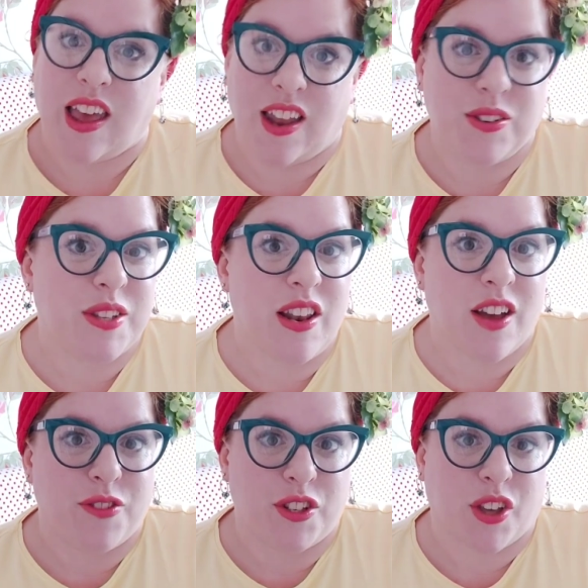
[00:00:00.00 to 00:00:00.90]
I'd also
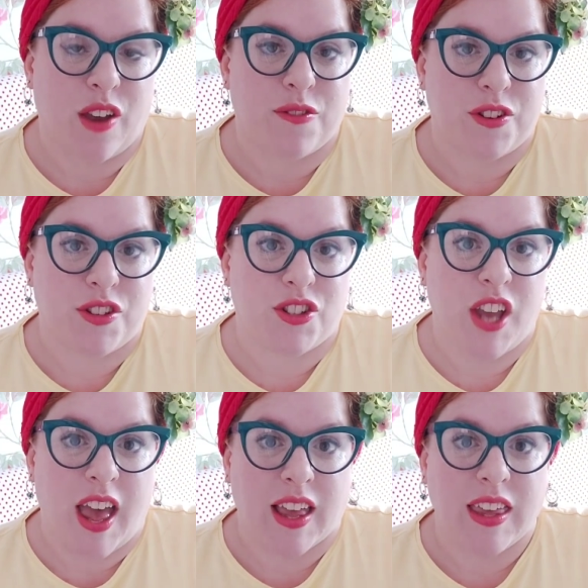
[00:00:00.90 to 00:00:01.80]
love you to go over and
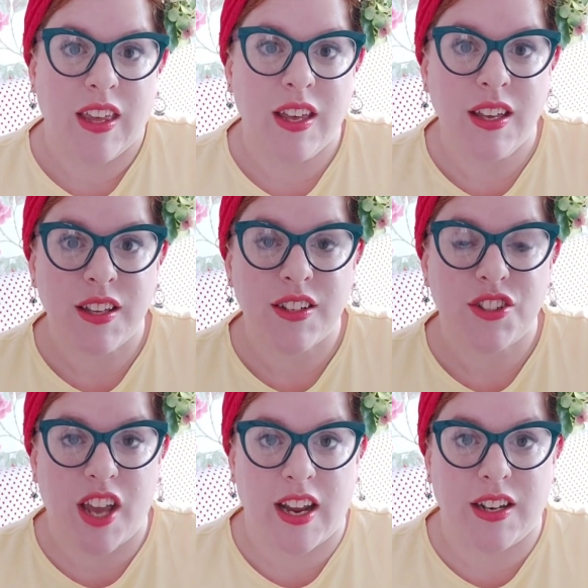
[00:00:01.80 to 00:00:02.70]
check
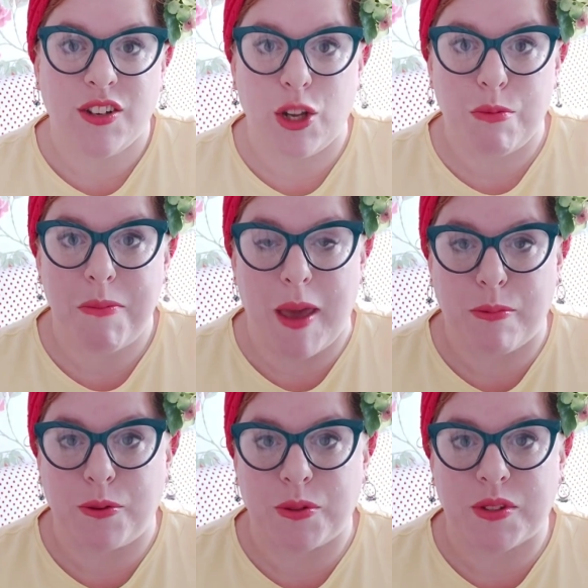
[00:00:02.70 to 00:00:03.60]
Jane Loopy
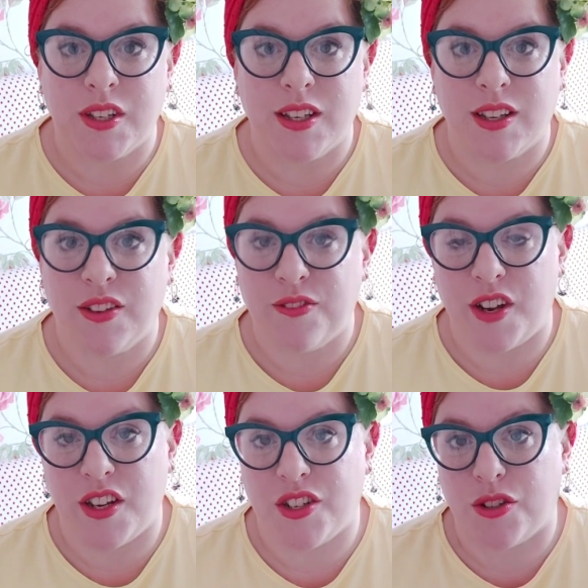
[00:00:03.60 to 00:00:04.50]
Mabels'
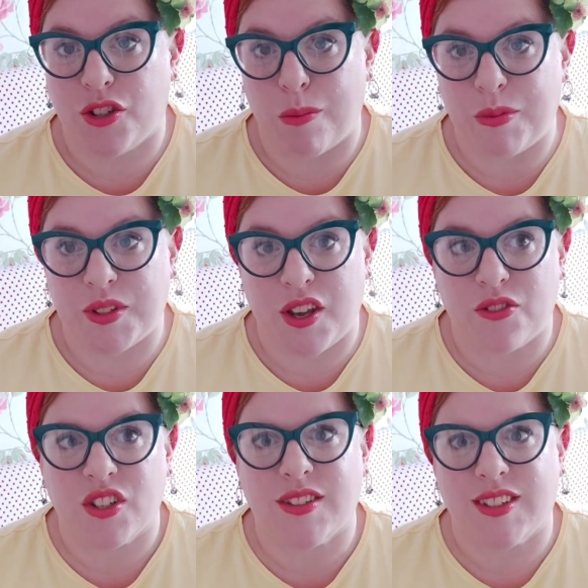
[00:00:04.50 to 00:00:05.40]
finished
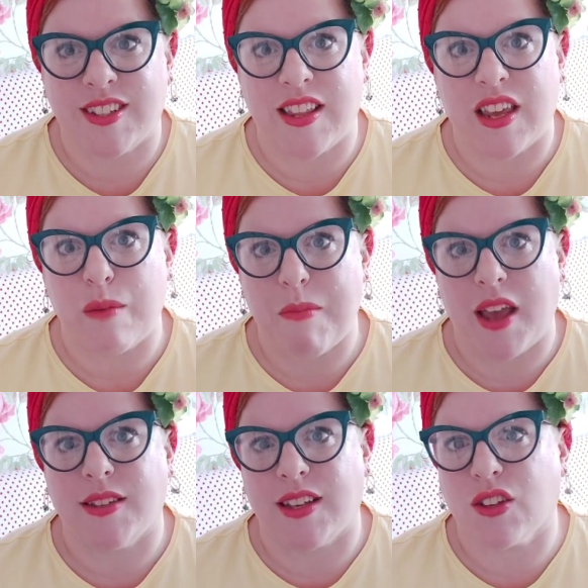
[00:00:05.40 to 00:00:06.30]
jumpsuit, just to see the
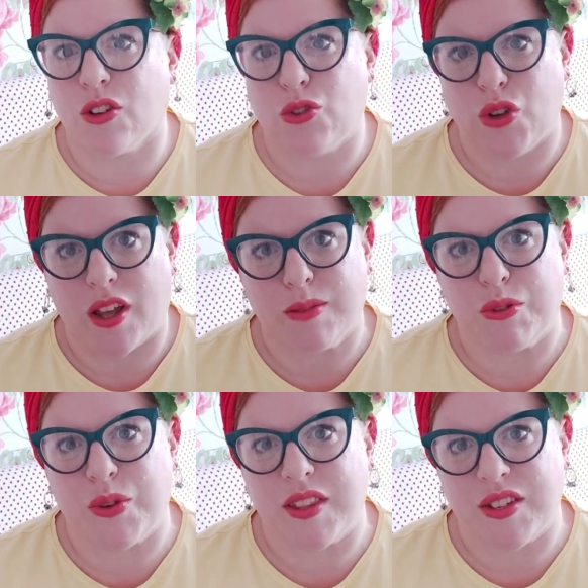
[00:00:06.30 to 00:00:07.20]
amazing contrast
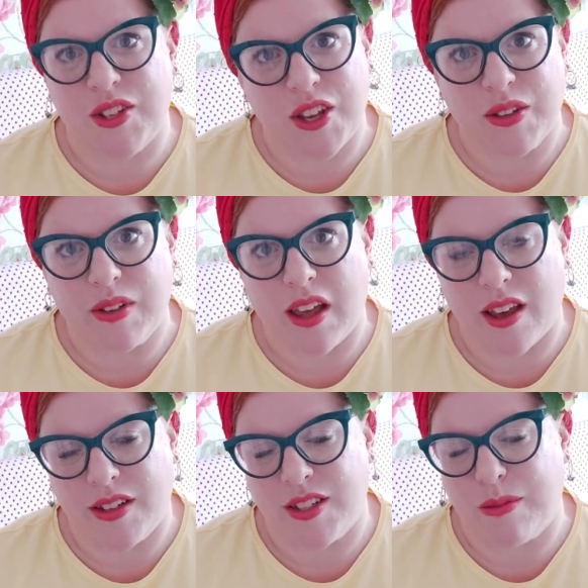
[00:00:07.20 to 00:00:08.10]
between the 2
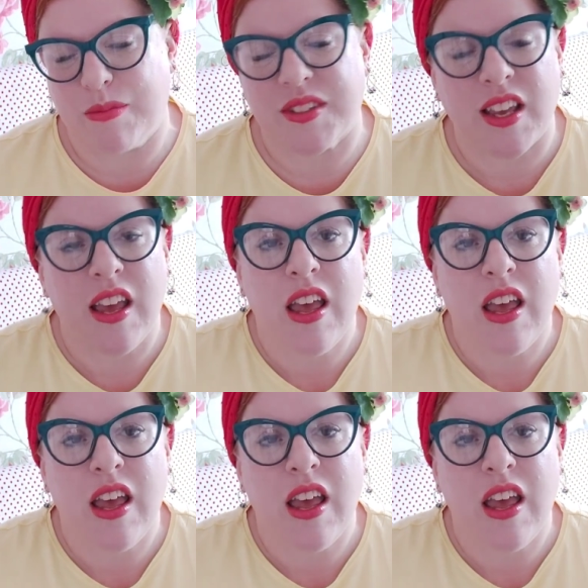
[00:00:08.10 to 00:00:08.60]
items.